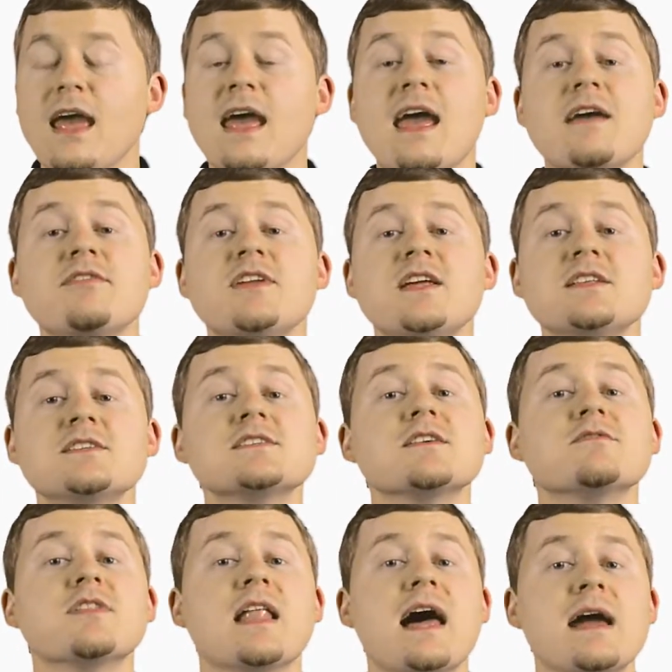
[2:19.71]
Evidence
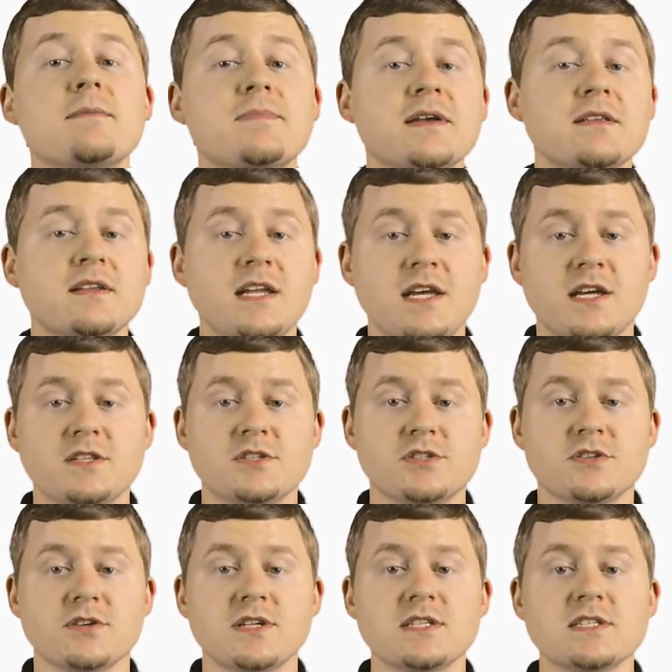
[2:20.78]
of liability
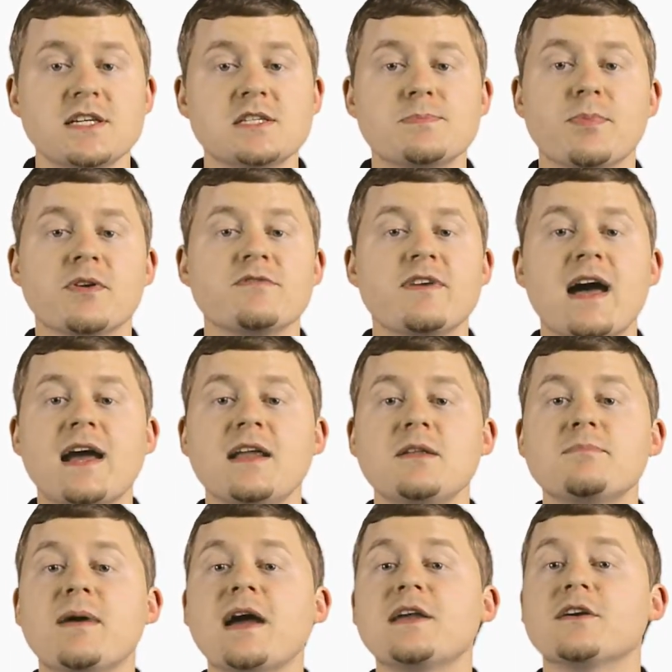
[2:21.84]
insurance is
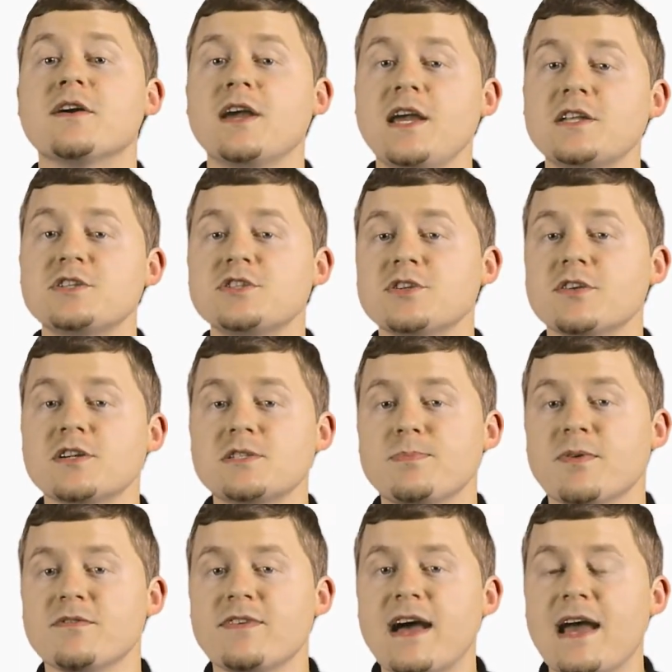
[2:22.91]
provided by your insurance
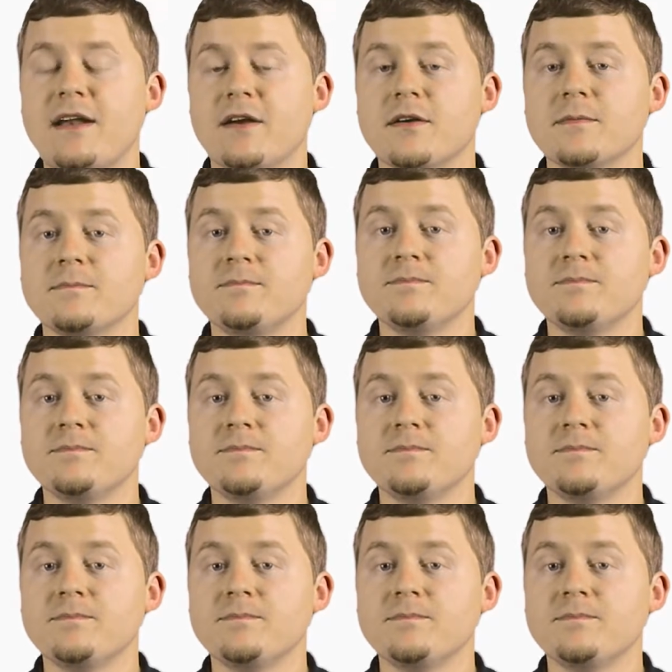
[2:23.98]
provider.